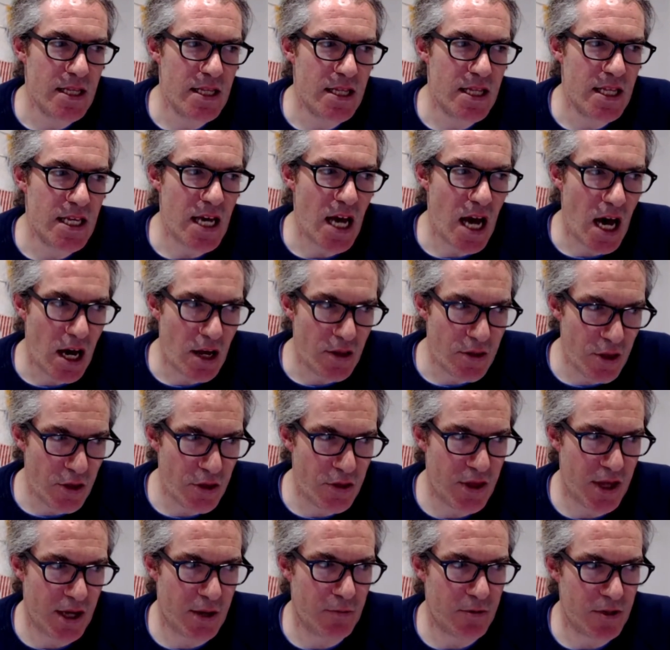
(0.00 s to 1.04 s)
The other
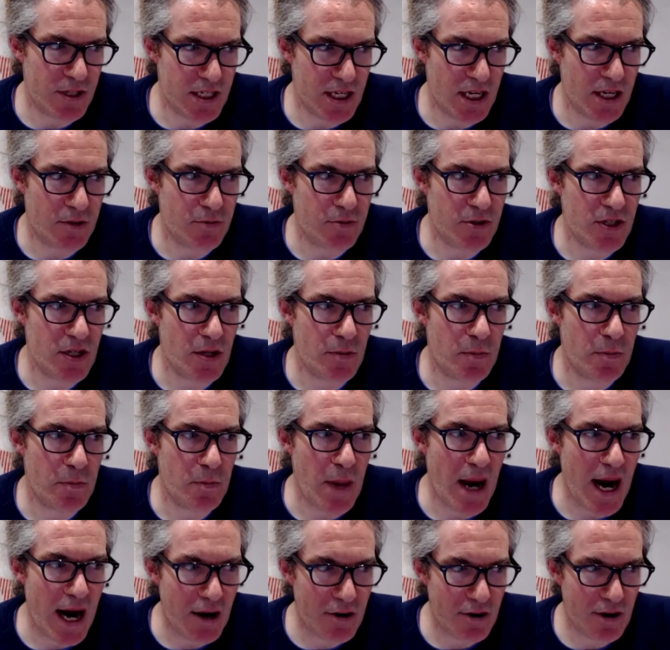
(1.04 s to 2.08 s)
thing we did was a
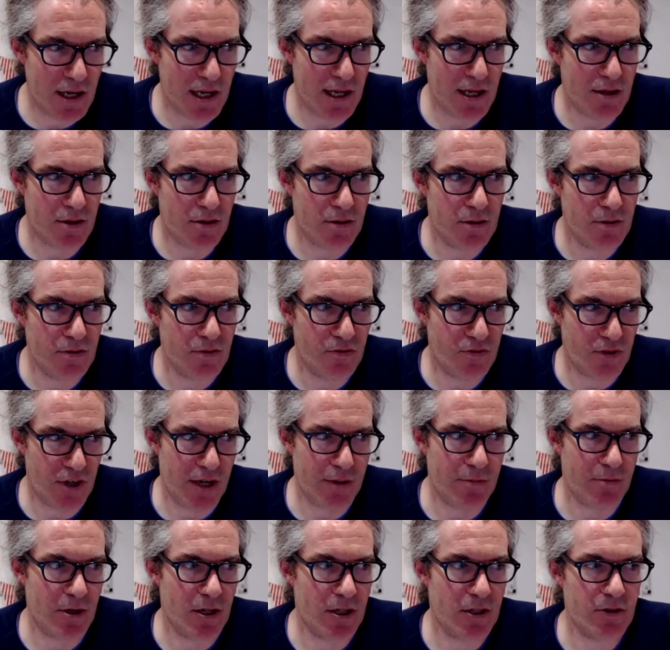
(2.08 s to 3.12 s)
parallel
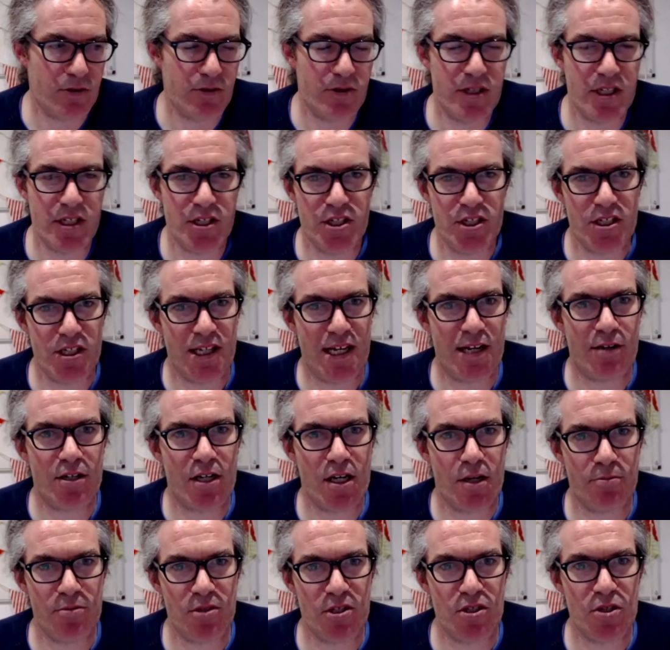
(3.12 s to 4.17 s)
framework called Digital
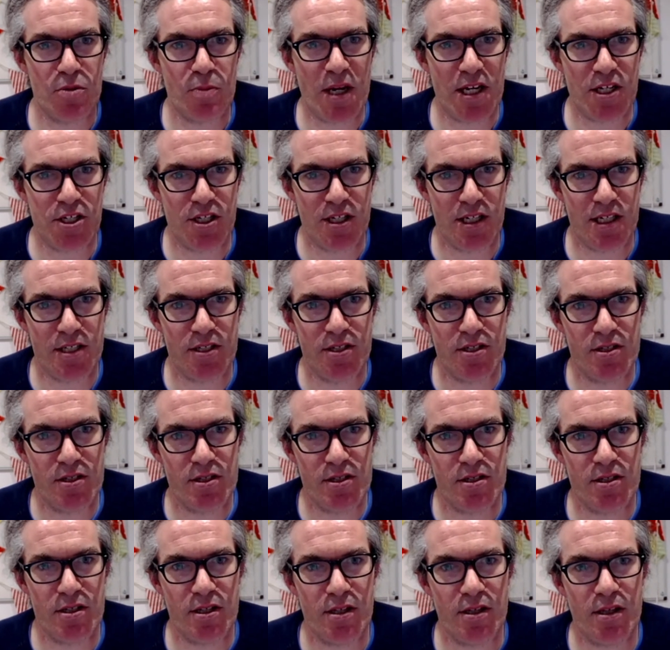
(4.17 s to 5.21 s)
Outcomes and
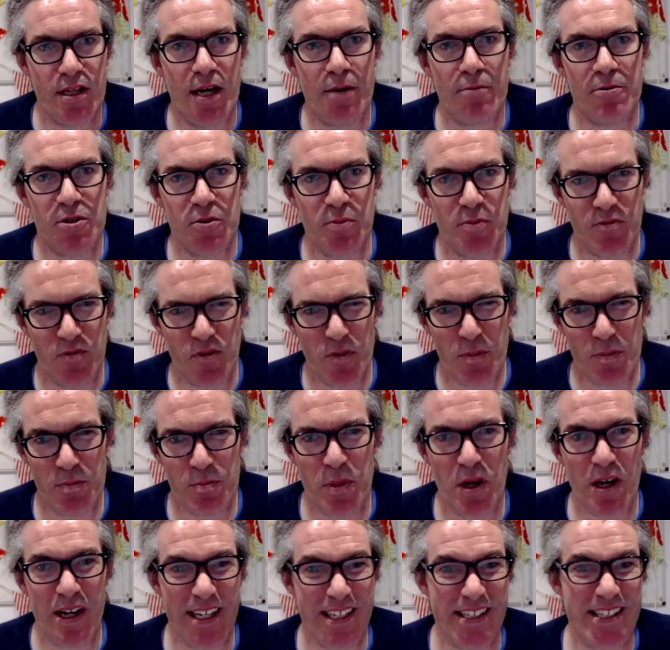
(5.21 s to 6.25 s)
Specialists, and that was for
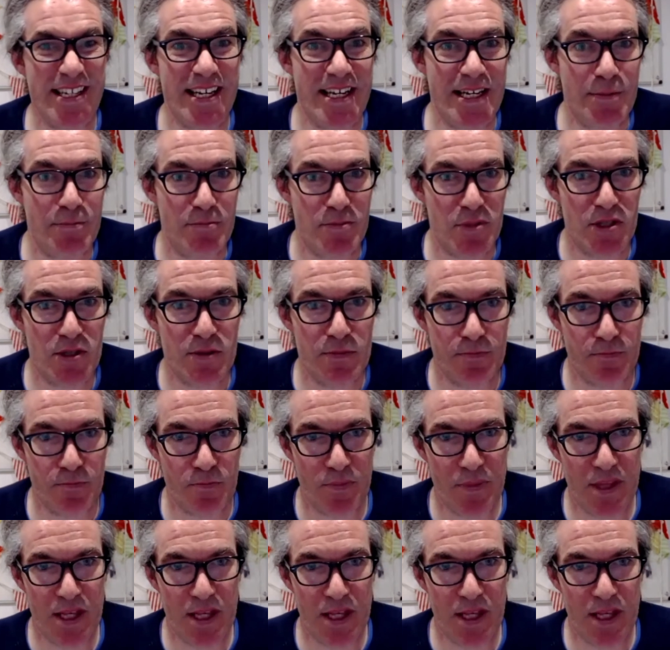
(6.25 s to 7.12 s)
buying teams.